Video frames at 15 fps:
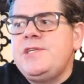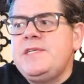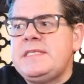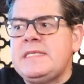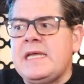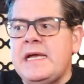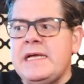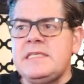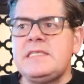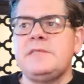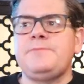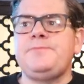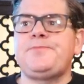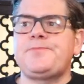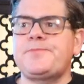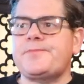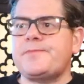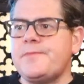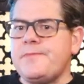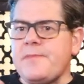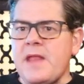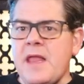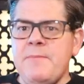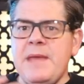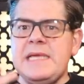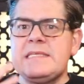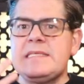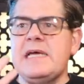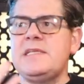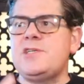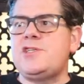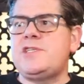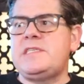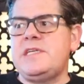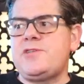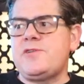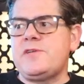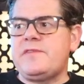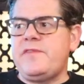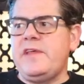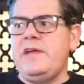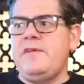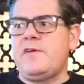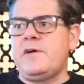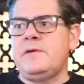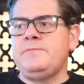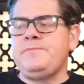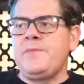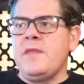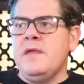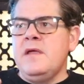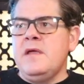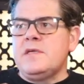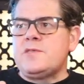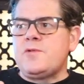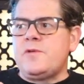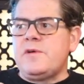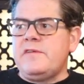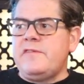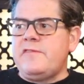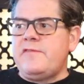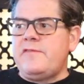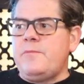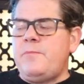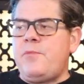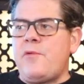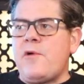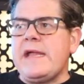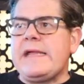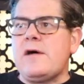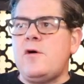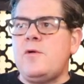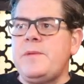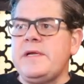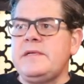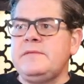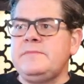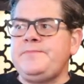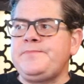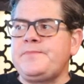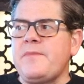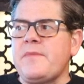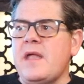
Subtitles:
is nice, makes that citrus flavor sort of break open,